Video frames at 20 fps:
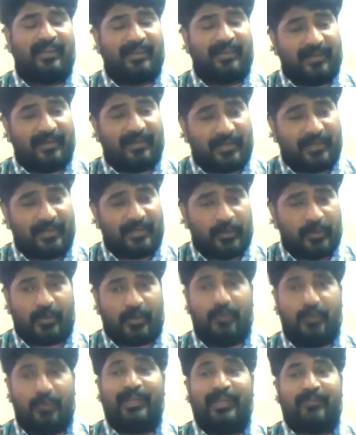you are
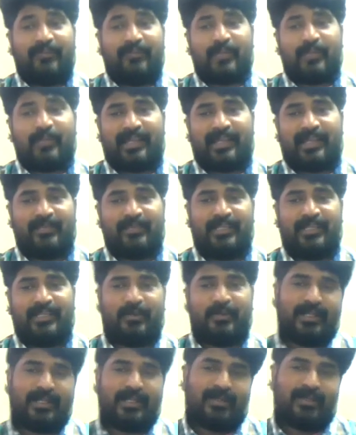good at vocabulary. You
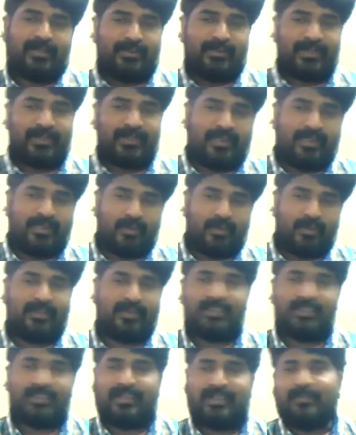cannot, okay, all the
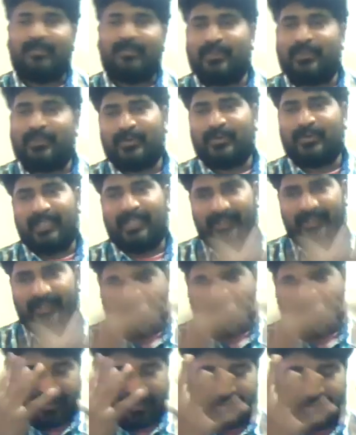dump, okay,
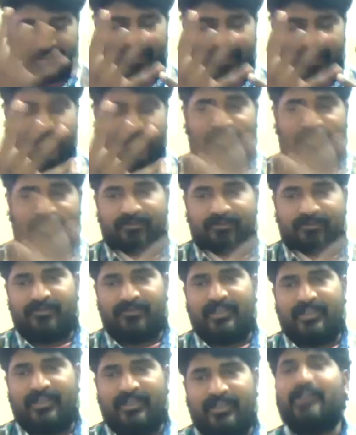the kind of
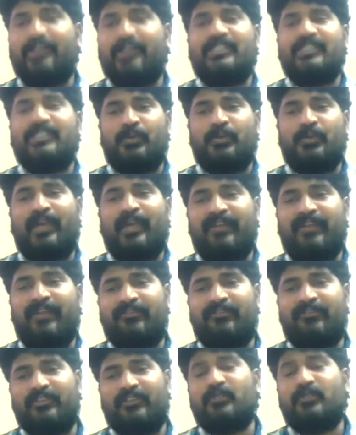knowledge you have
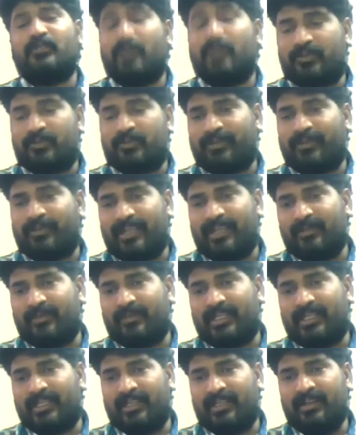towards
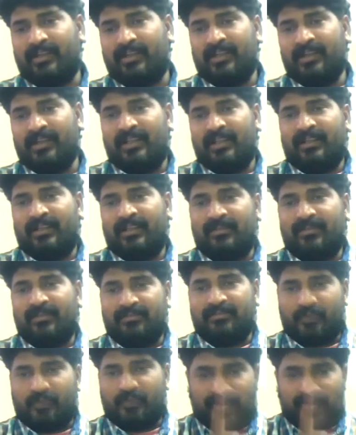vocabulary.
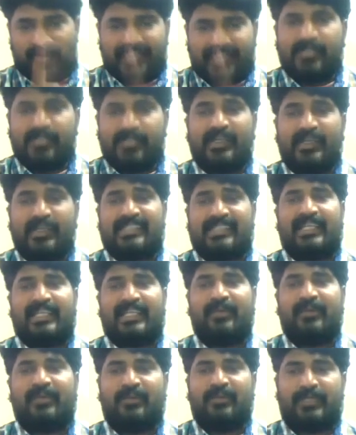Try to
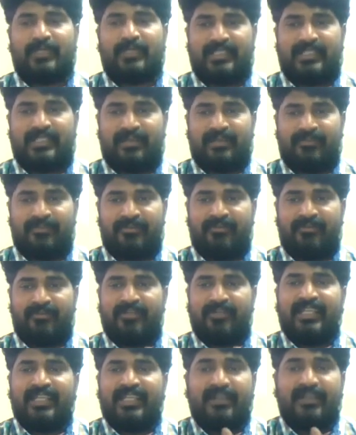examine yourself
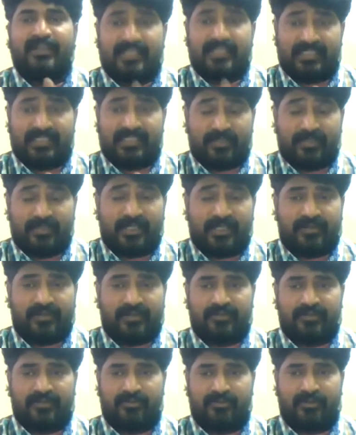whether does that particular
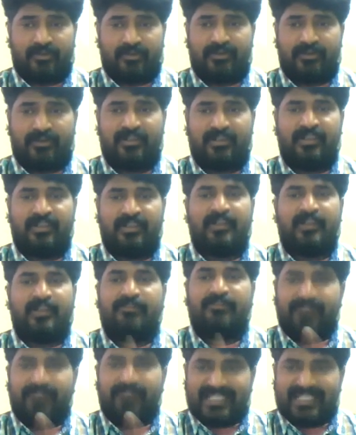word
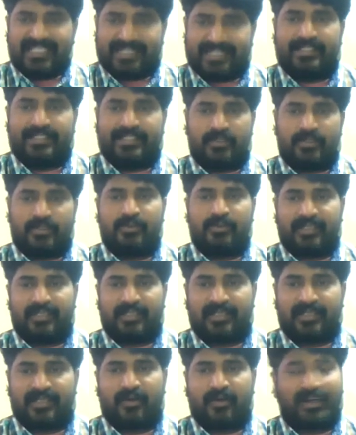fits into that
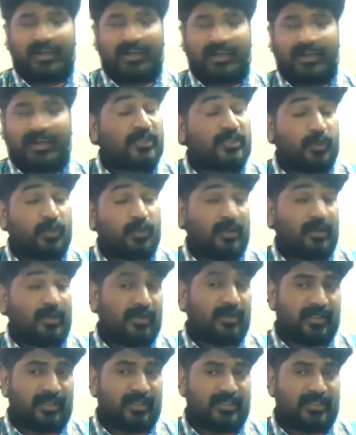context or not.